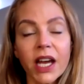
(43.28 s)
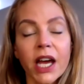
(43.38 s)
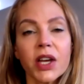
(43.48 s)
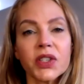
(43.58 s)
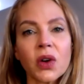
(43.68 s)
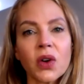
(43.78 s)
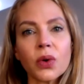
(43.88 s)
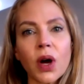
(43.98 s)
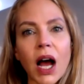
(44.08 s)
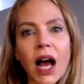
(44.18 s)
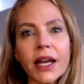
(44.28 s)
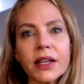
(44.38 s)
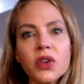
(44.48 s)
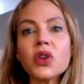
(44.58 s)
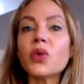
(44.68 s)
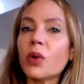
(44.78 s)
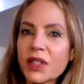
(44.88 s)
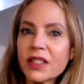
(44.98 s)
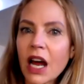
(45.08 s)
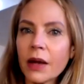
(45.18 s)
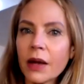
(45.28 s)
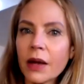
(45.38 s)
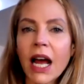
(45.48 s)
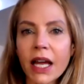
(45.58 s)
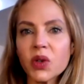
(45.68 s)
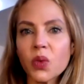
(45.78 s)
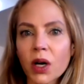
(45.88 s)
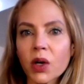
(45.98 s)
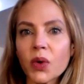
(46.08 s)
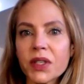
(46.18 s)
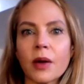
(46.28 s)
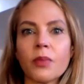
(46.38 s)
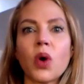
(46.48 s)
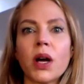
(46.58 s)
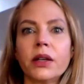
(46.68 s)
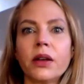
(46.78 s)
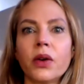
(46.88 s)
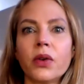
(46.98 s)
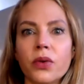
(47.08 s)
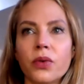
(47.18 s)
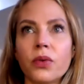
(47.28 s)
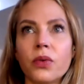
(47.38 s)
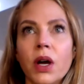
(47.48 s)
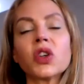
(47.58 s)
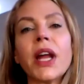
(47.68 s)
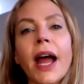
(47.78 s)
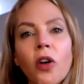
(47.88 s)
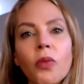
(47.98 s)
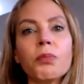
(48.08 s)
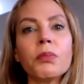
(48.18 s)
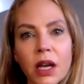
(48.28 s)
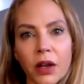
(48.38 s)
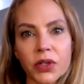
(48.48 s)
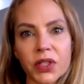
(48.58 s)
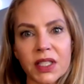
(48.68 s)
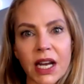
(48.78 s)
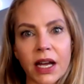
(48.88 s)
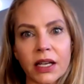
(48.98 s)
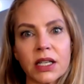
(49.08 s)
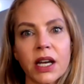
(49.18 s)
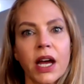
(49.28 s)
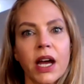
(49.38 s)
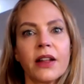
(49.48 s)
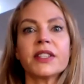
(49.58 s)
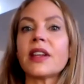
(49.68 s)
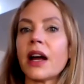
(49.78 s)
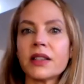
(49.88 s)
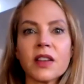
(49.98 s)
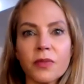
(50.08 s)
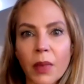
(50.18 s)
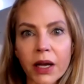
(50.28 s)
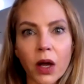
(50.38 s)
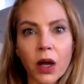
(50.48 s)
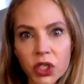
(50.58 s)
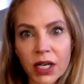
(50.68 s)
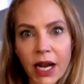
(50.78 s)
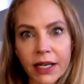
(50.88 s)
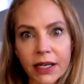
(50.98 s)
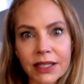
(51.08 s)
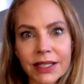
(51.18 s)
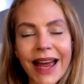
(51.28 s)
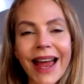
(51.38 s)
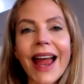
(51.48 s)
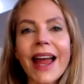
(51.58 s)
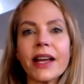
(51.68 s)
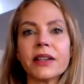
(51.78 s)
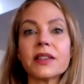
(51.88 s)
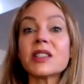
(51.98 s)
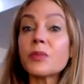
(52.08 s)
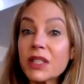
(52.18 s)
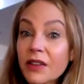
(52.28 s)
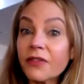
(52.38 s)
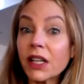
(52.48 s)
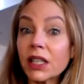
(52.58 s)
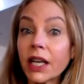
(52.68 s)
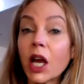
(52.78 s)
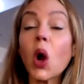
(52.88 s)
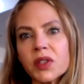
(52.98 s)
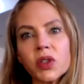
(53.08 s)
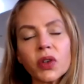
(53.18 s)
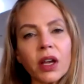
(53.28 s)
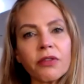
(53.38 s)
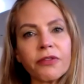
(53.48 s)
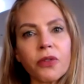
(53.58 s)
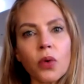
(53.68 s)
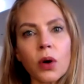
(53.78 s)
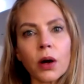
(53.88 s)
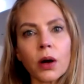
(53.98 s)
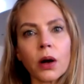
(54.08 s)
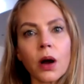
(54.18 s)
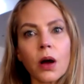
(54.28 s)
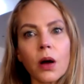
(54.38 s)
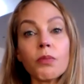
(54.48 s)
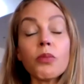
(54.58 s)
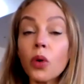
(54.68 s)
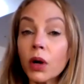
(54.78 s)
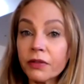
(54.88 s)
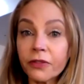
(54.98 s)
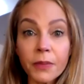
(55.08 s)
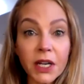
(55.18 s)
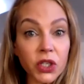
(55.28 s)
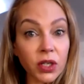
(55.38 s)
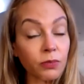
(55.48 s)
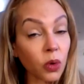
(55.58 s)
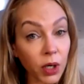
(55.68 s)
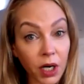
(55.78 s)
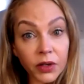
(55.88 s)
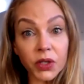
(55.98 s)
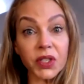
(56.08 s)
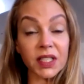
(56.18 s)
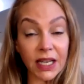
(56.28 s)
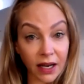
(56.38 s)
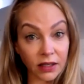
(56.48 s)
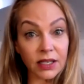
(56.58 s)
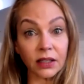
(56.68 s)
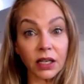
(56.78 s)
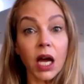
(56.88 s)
So I knew it was time that I had to work with someone who would help me understand the science of my own genetics, and specifically looking for more information and more understanding